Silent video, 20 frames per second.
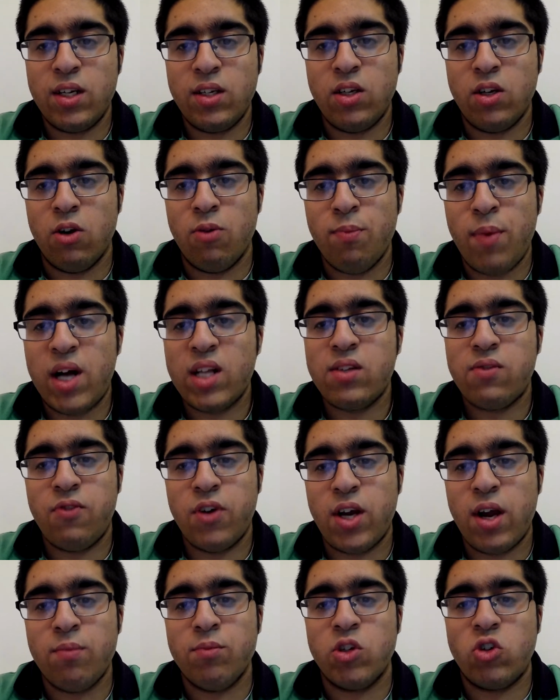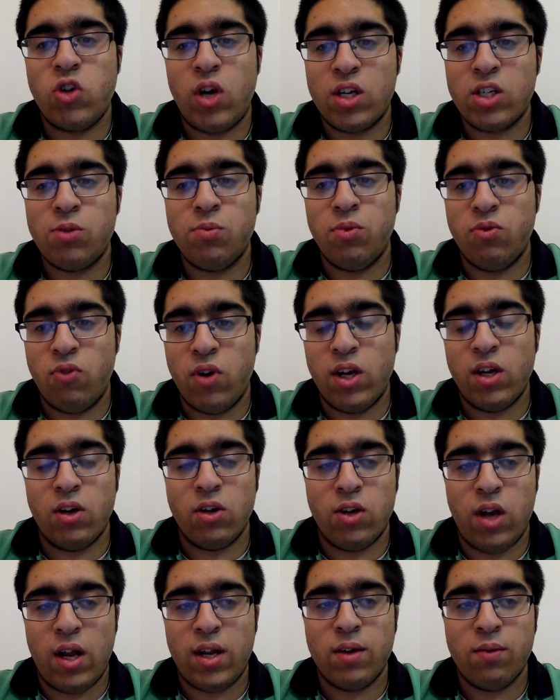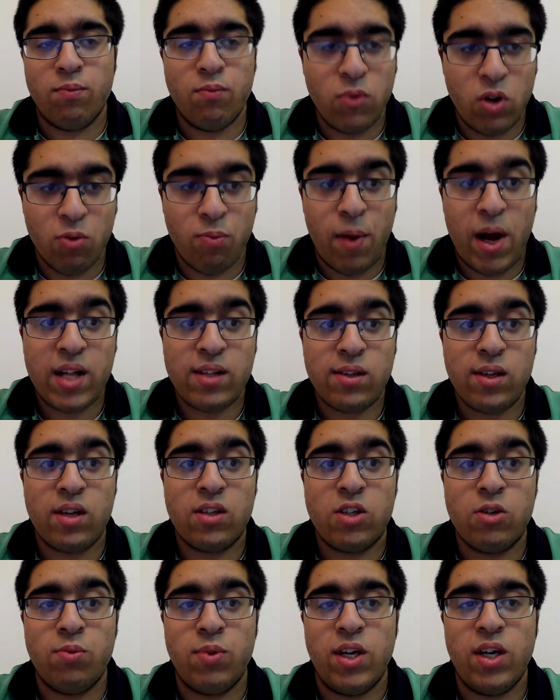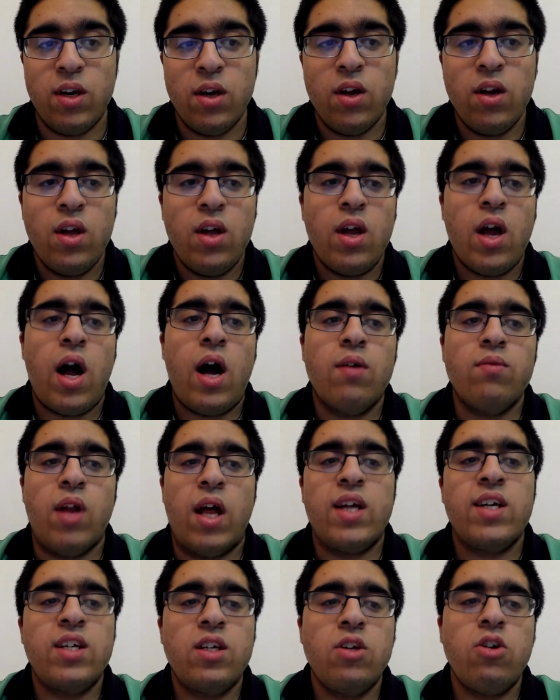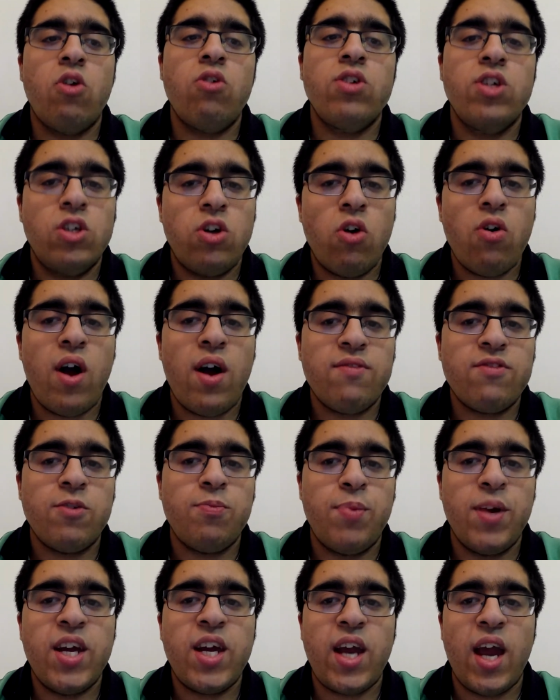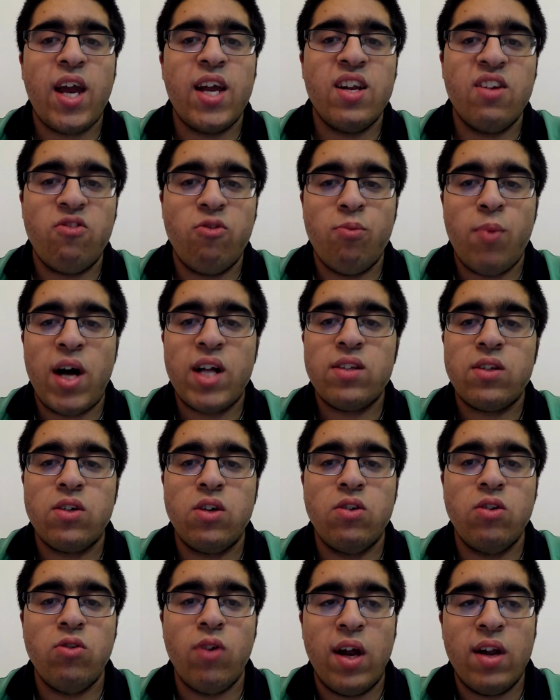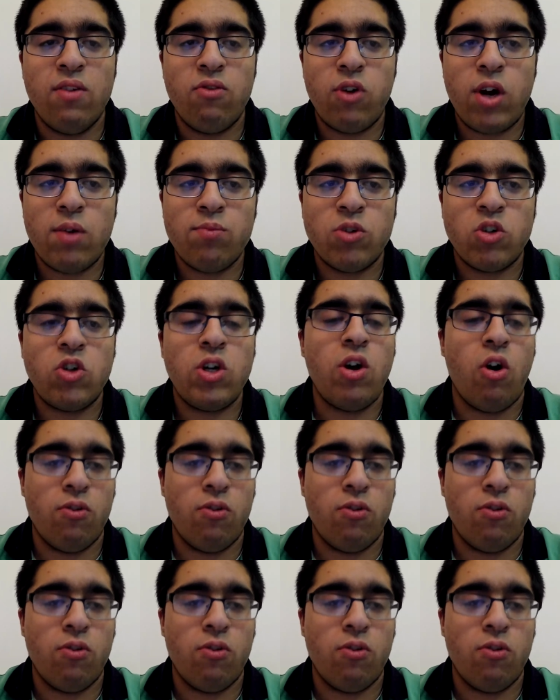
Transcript: maths for chemistry has to be really good. Like your maths has to be like, you don't have to pick A-level maths to do A-level chemistry.